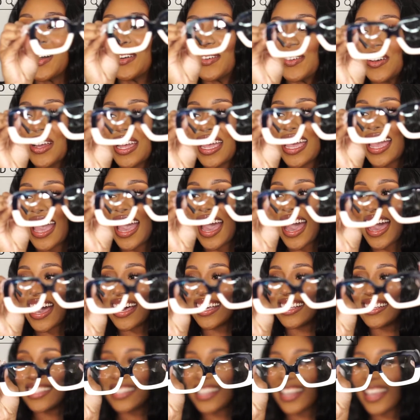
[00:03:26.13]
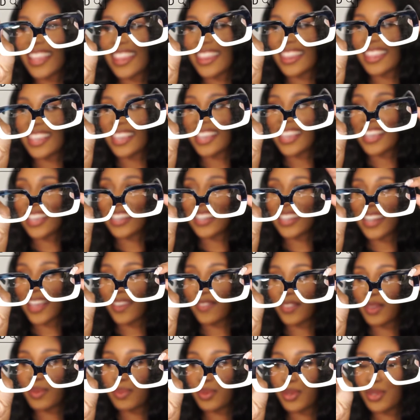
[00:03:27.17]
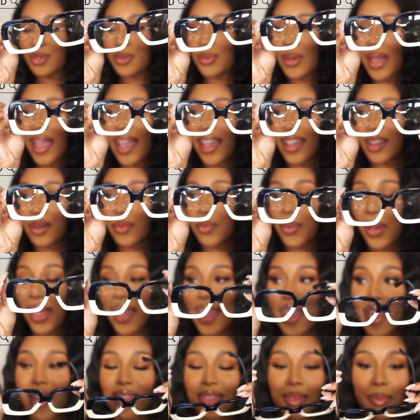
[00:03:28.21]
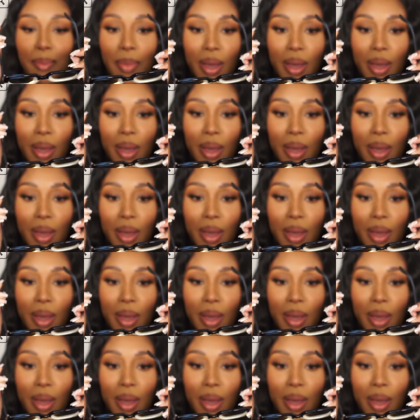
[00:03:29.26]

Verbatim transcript: where it has the navy blue and white at the